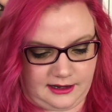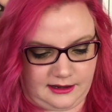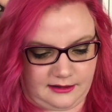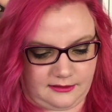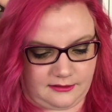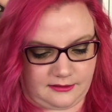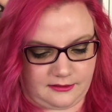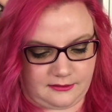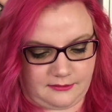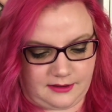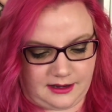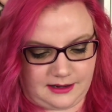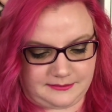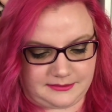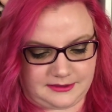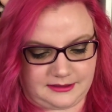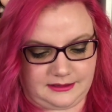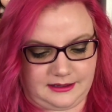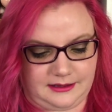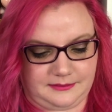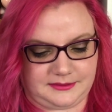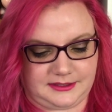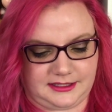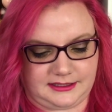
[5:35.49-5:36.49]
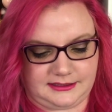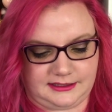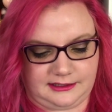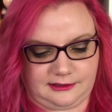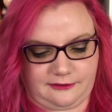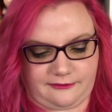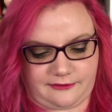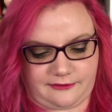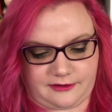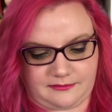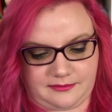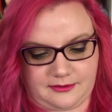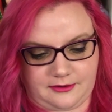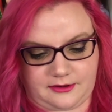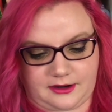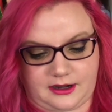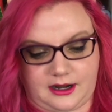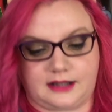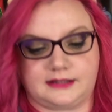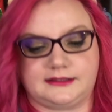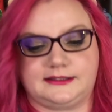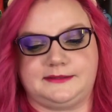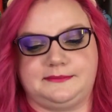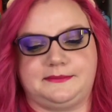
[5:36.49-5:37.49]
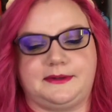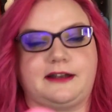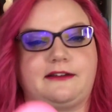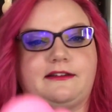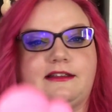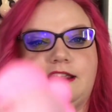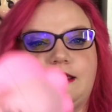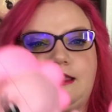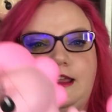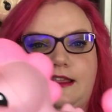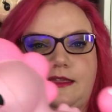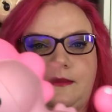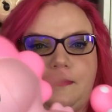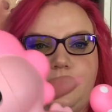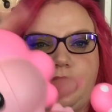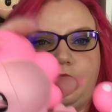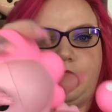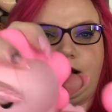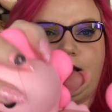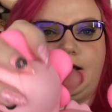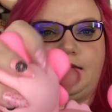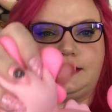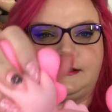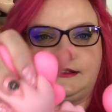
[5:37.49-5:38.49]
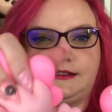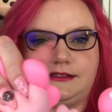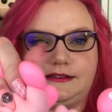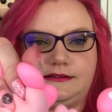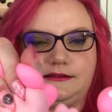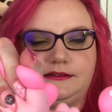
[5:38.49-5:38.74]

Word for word: I don't know why I'm obsessing over the polka dots, but I really like the polka dots.